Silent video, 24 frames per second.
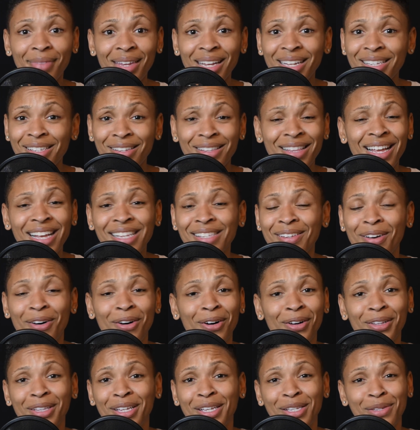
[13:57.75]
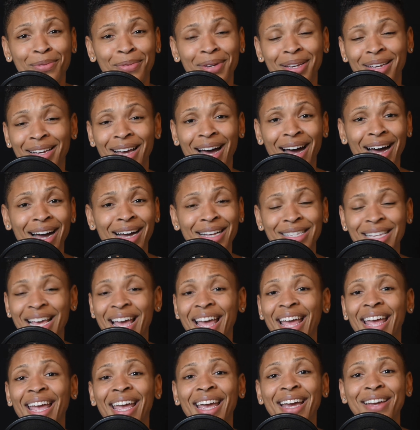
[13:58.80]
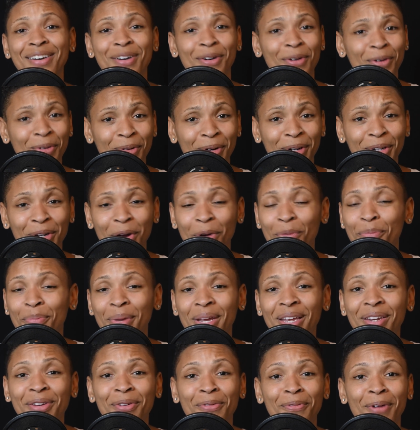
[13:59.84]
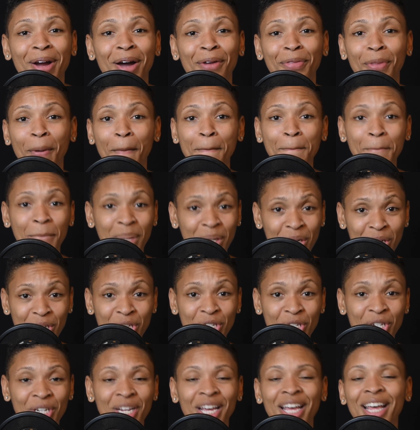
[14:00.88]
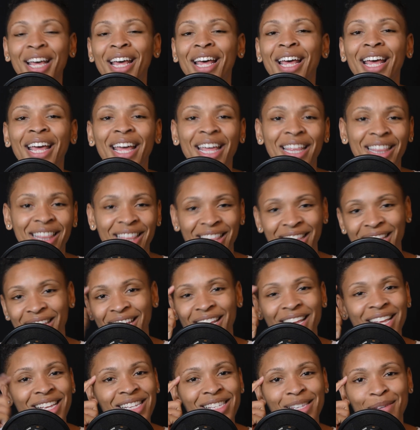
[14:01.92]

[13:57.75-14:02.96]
So that's all this week, guys. Head on, no beating around the bush. It's